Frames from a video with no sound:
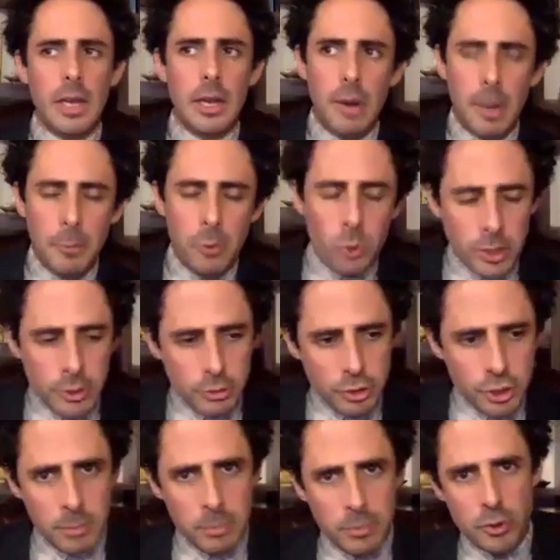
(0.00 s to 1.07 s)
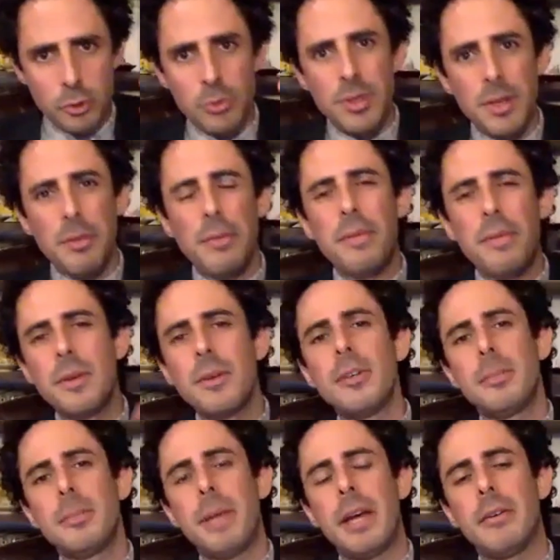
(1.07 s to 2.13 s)
Now, I'm going to jump to the
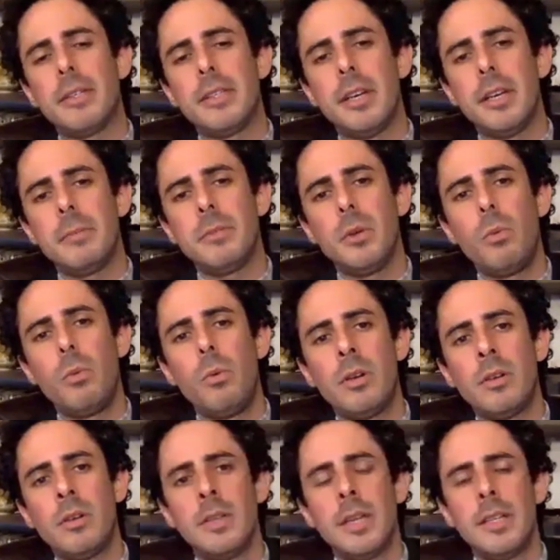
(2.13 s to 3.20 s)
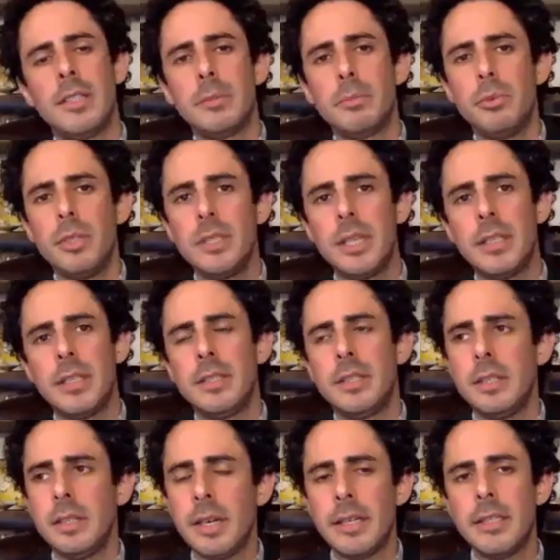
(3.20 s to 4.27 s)
third paradigm, the one that is presented
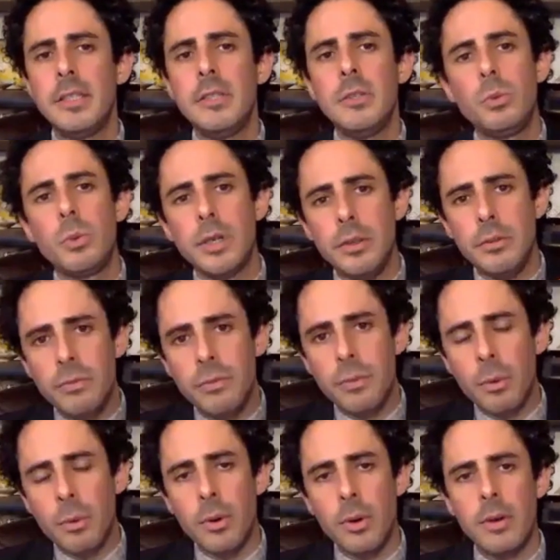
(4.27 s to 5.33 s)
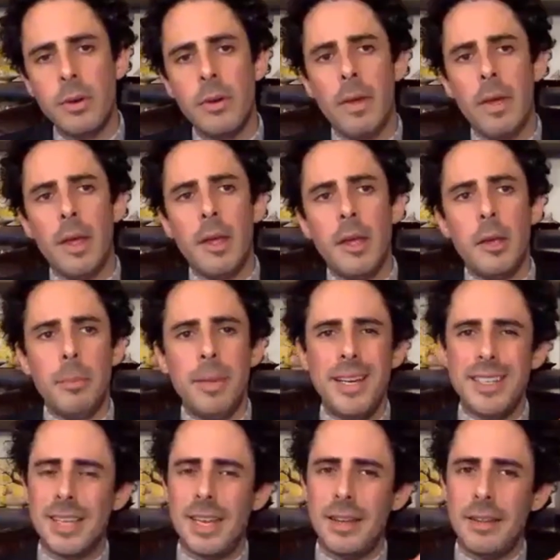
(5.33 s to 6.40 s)
in 1924,
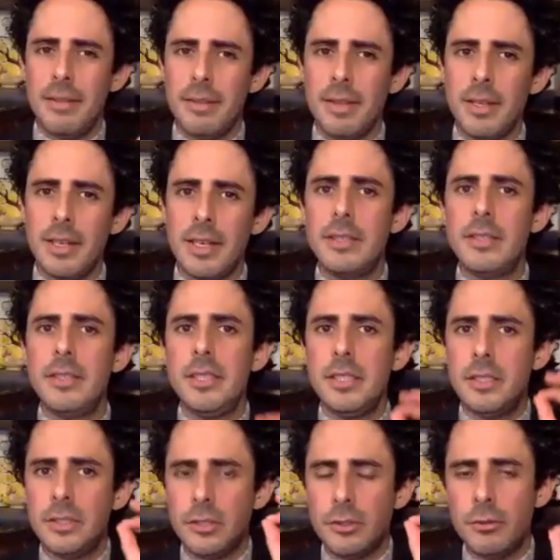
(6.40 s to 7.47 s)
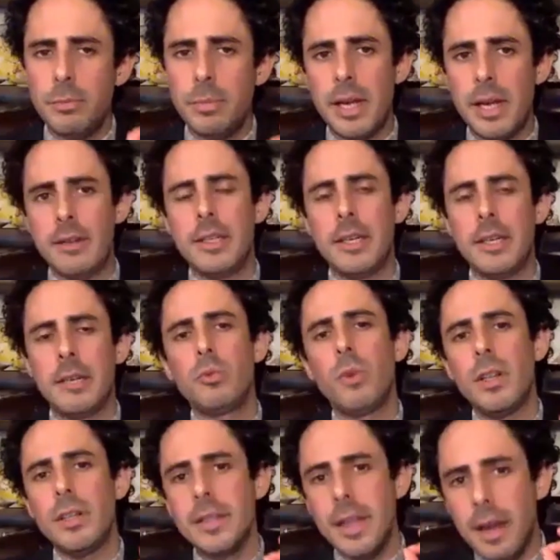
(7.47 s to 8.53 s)
because I think that these two paradigms,
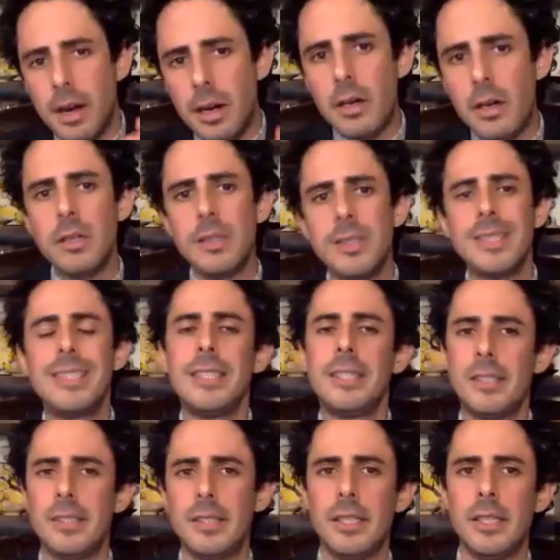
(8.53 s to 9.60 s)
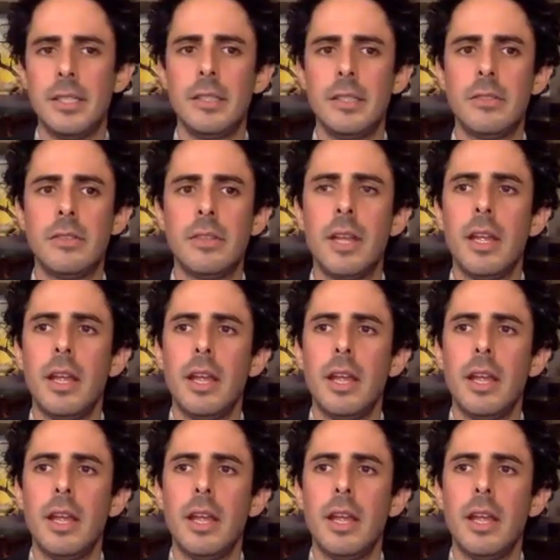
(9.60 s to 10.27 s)
while they are distinct,